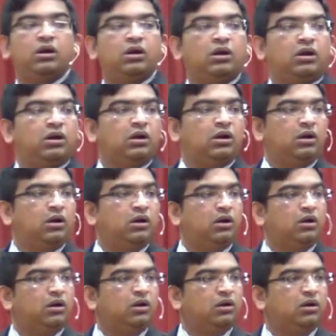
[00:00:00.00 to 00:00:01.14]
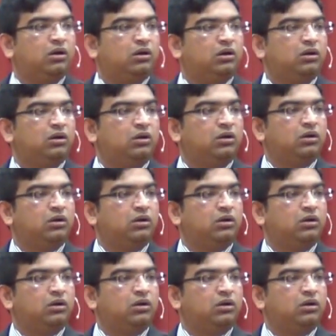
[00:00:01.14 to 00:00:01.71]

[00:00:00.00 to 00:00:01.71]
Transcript: No one is speaking in this clip.